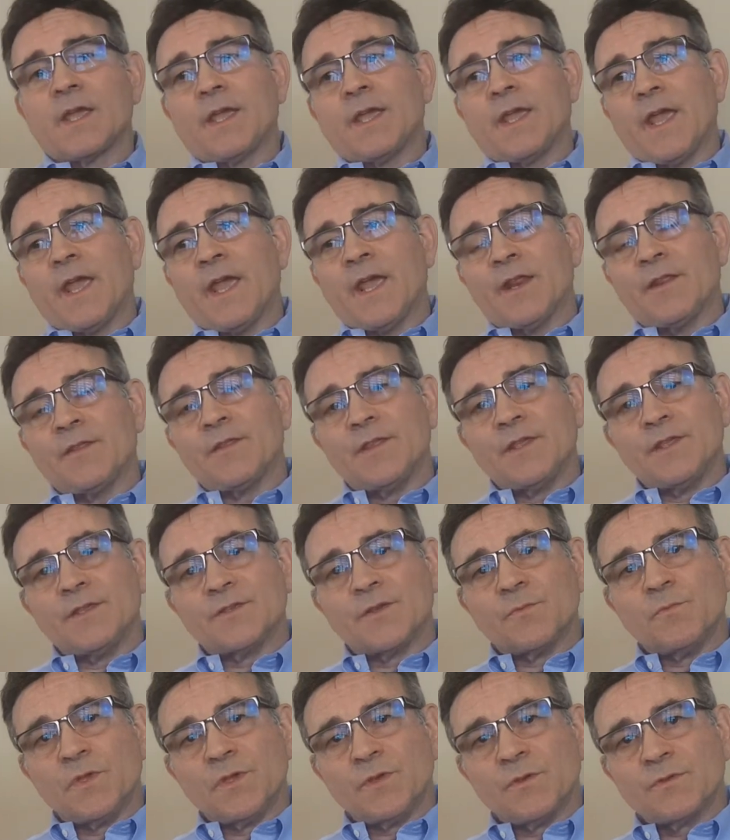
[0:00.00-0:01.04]
And these
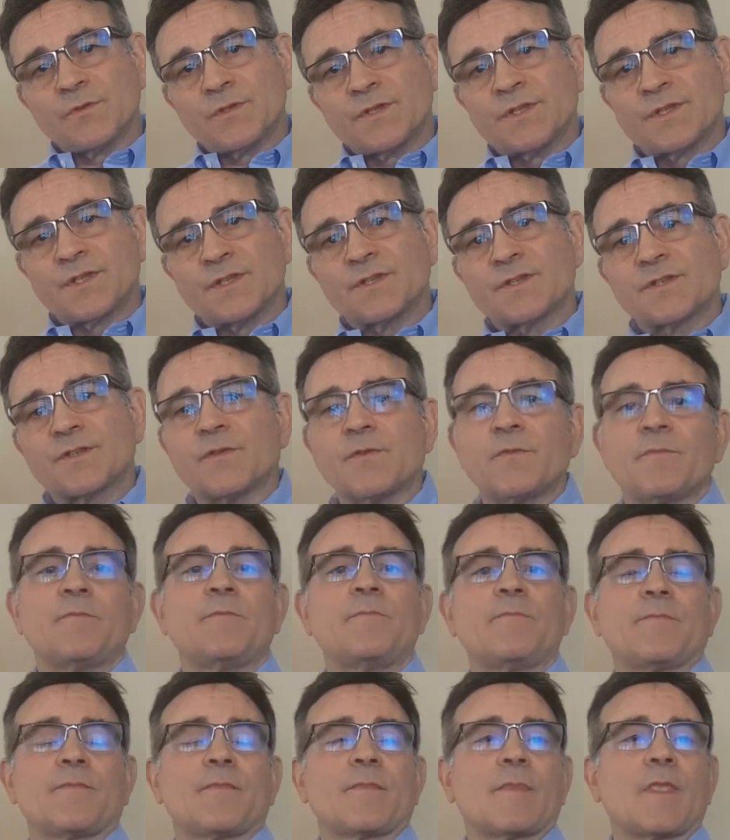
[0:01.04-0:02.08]
immune system
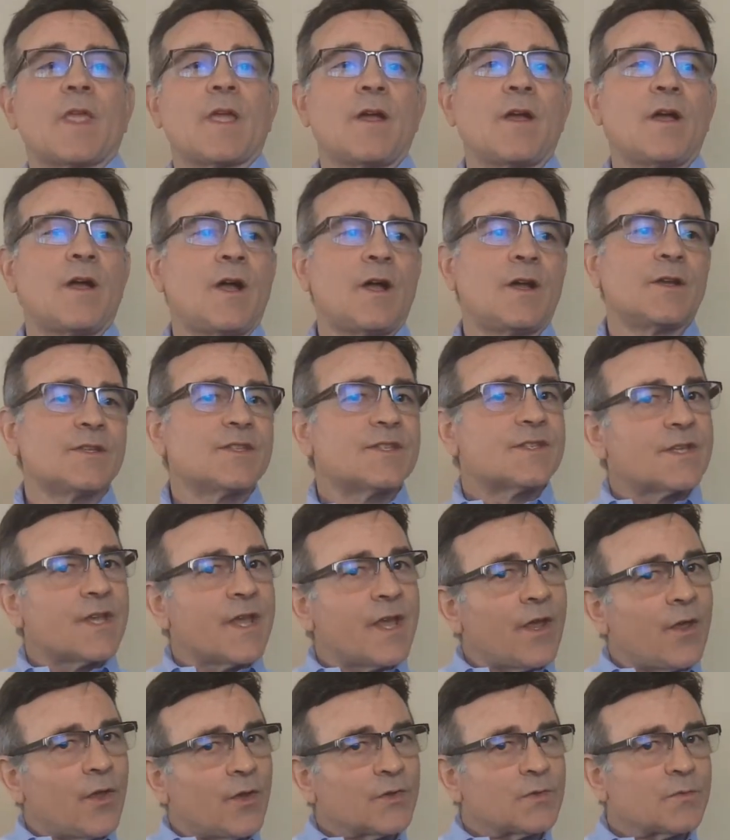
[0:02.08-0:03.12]
cells